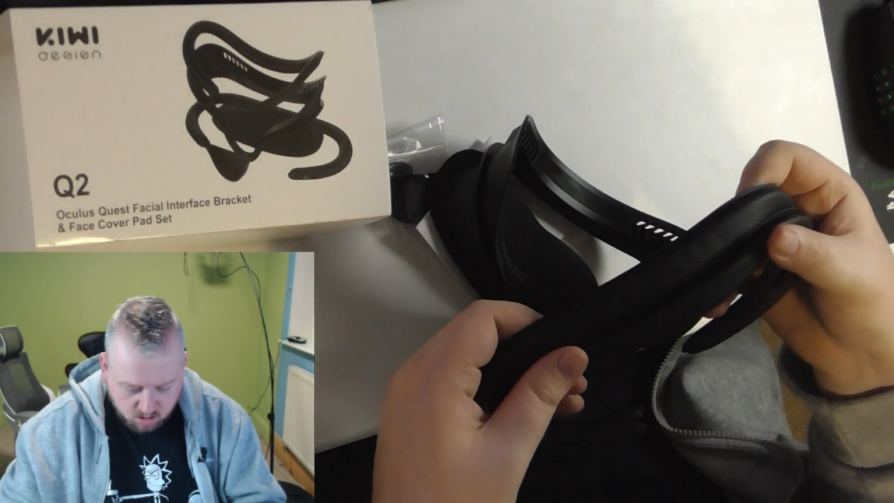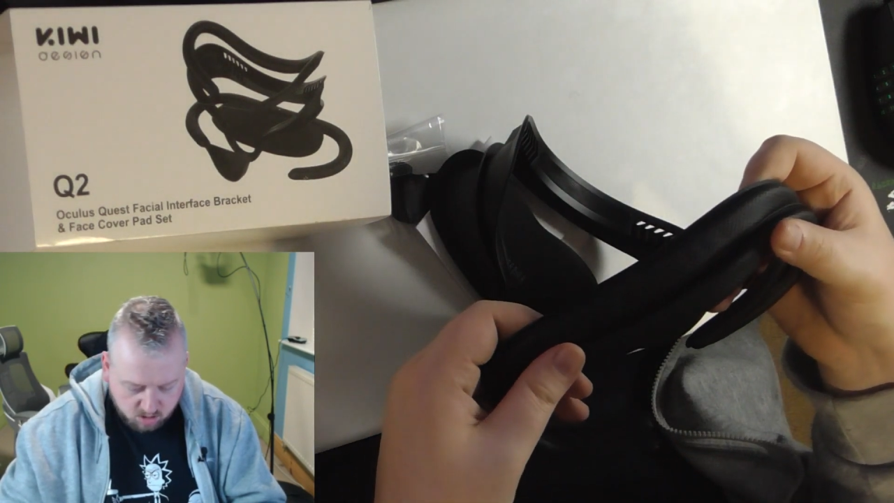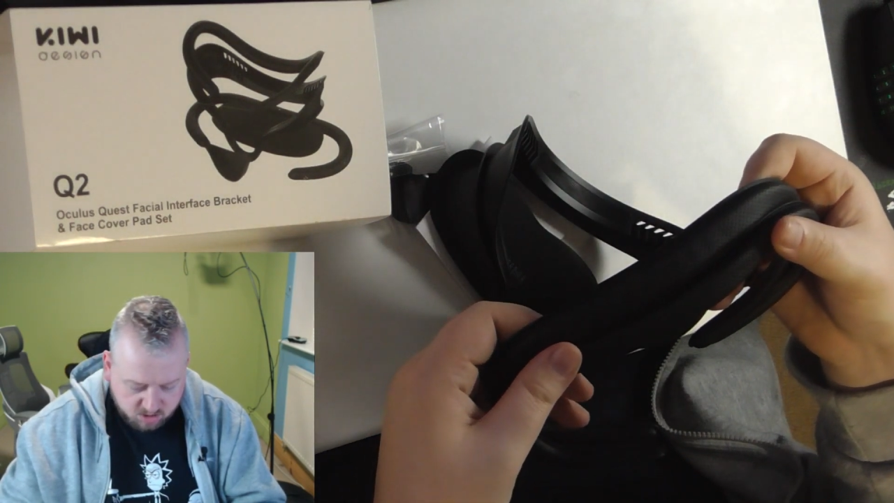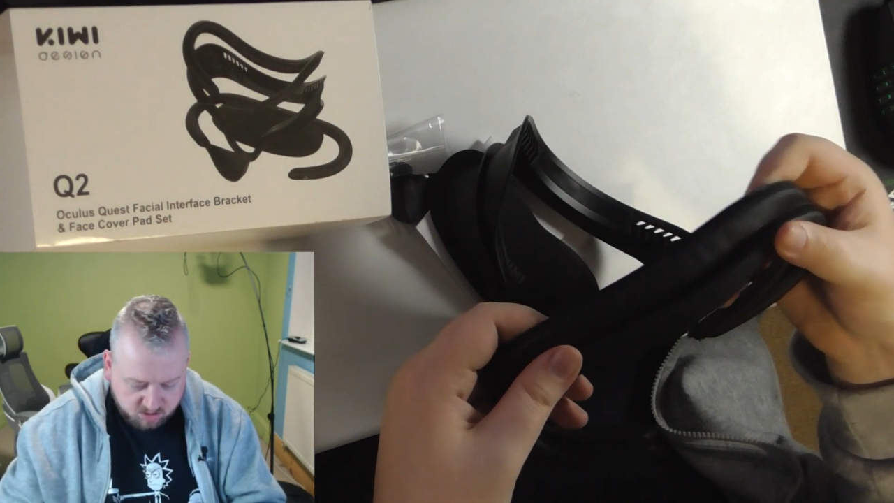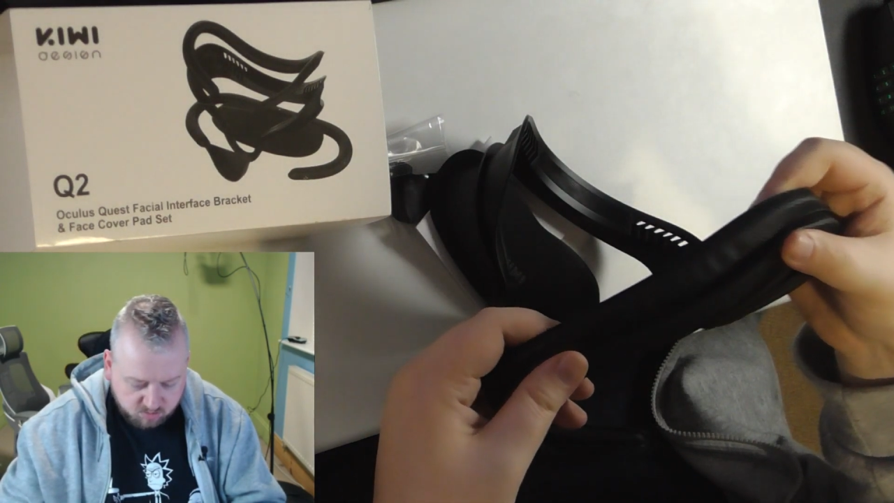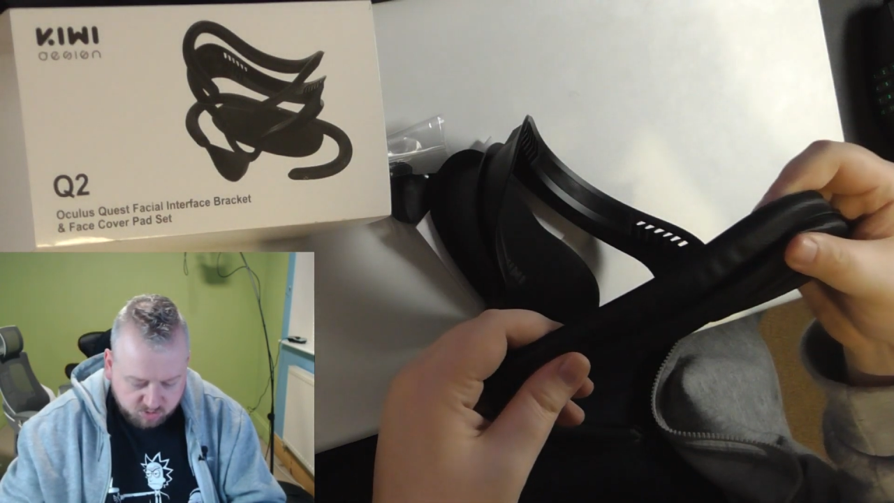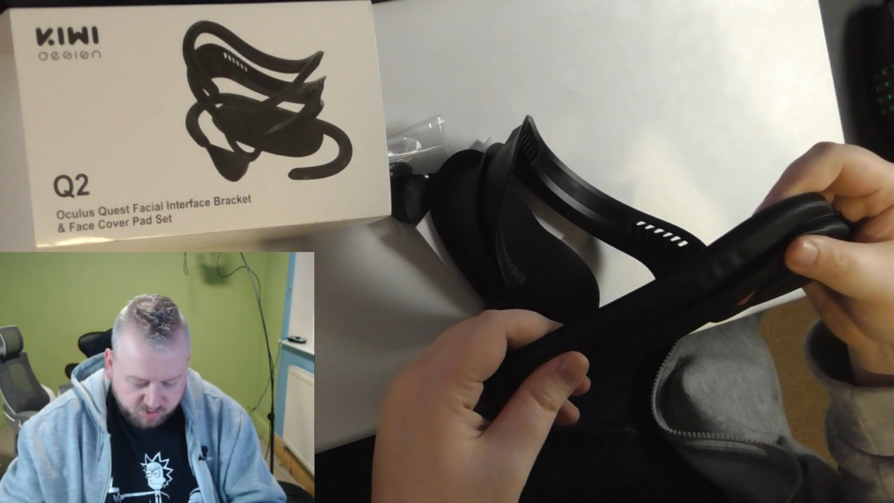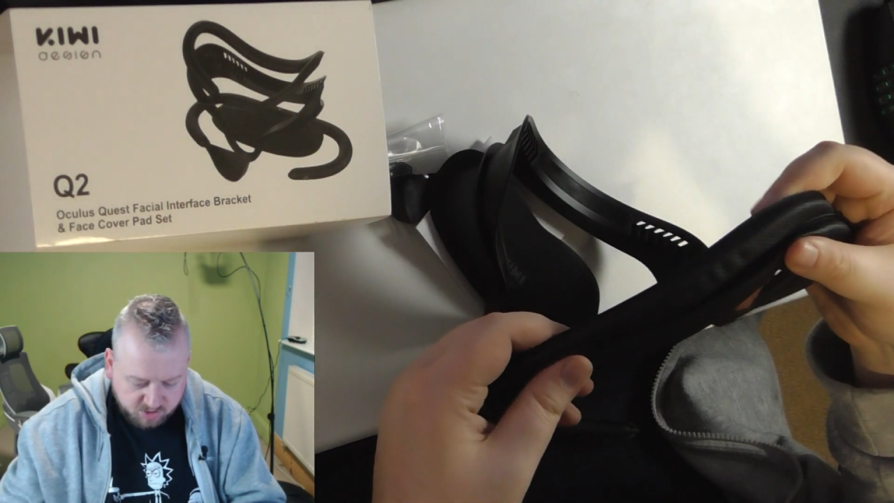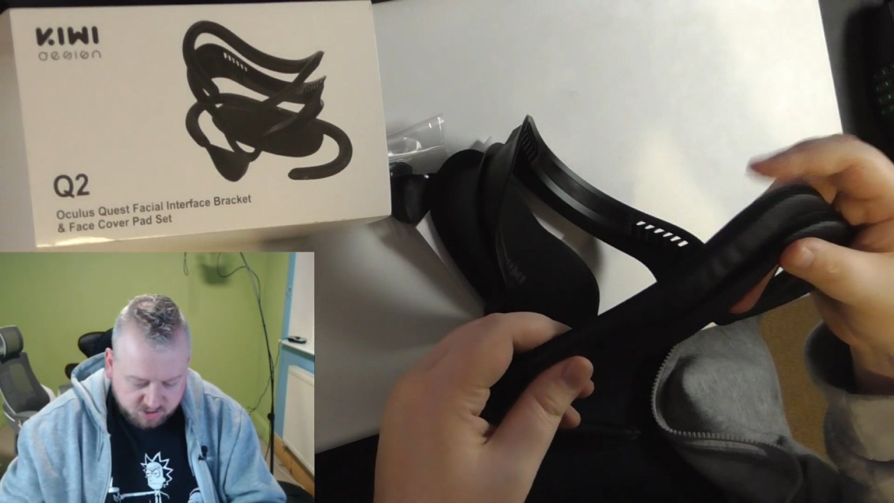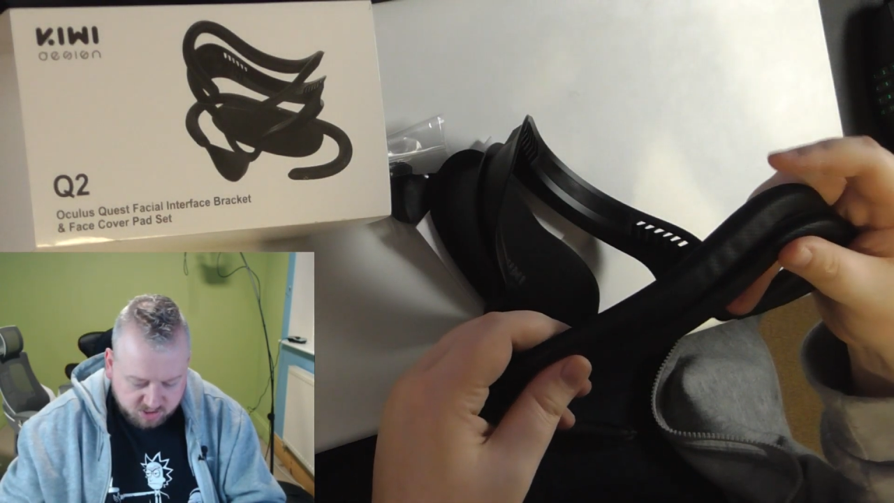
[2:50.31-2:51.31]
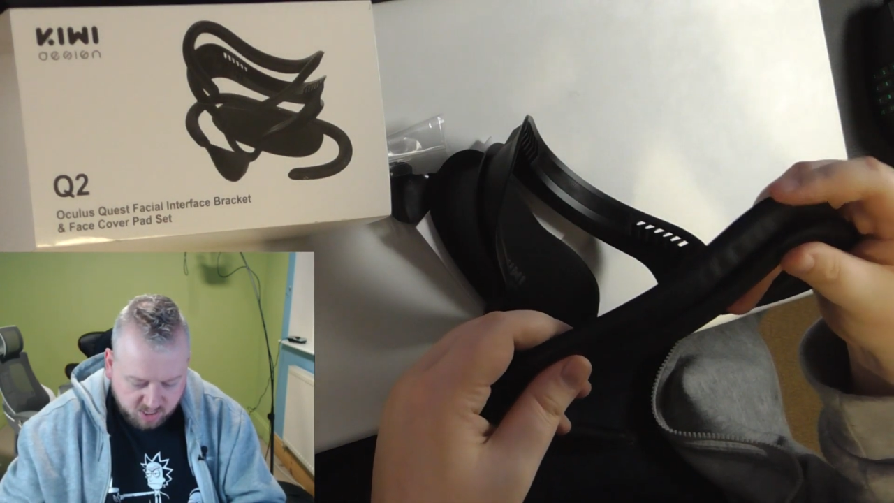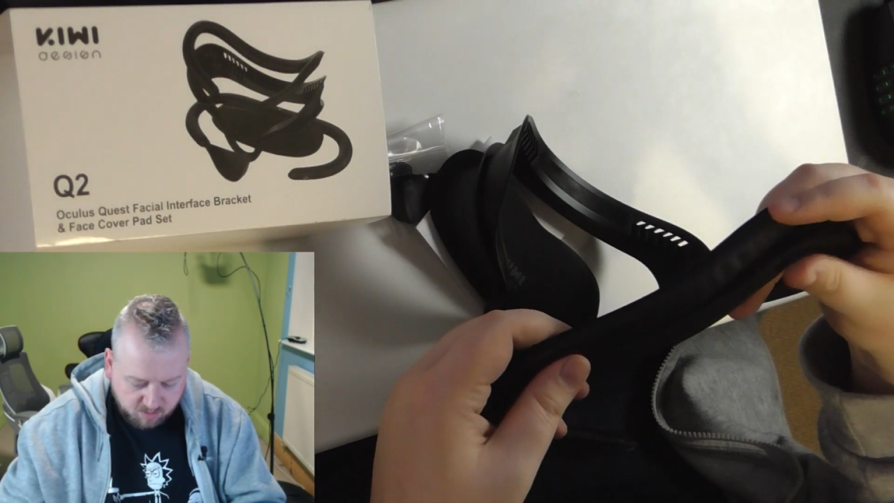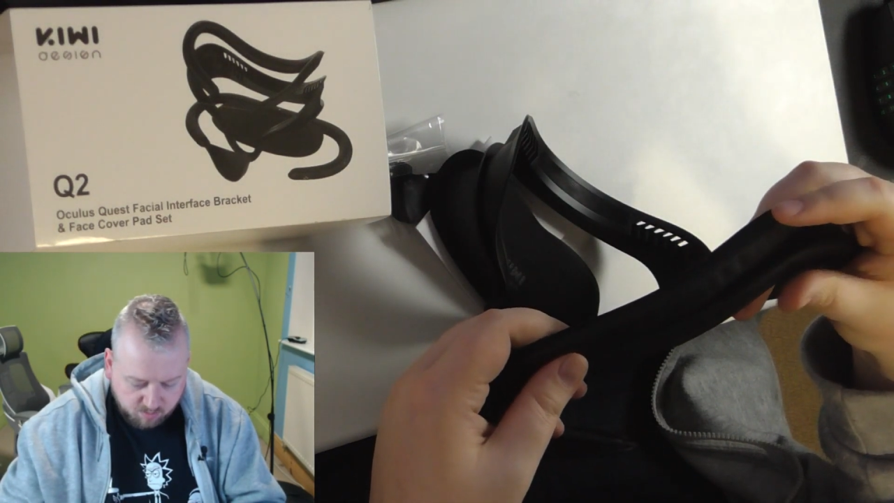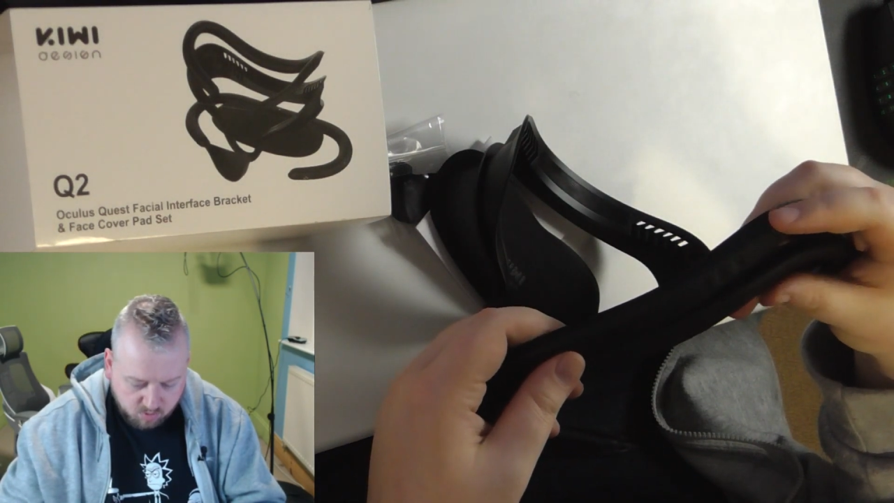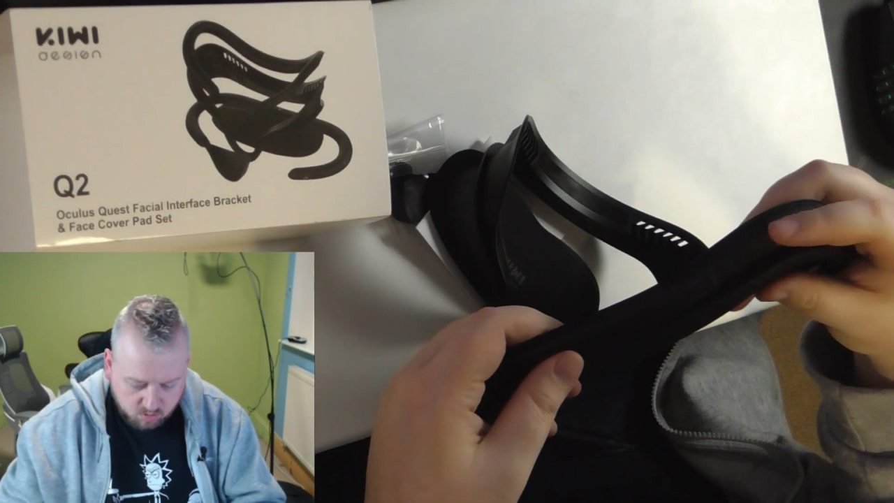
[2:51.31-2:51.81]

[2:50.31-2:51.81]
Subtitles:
They seem to be the same